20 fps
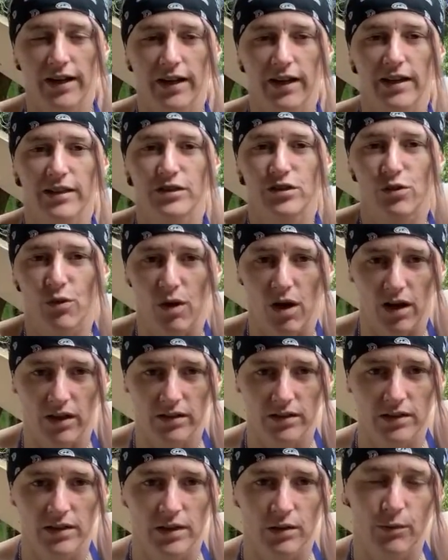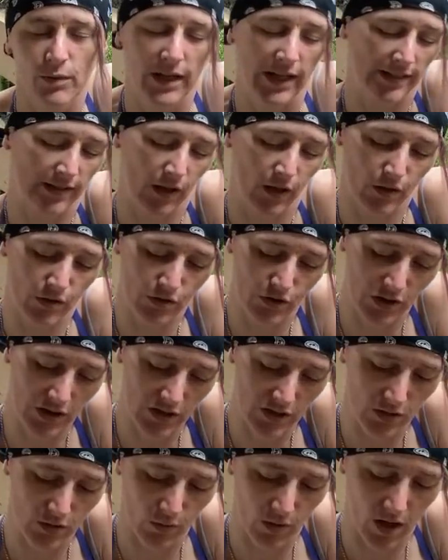and Squad. We got the OG
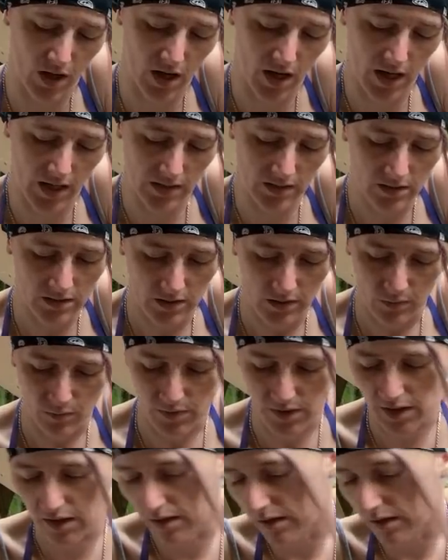squad. We got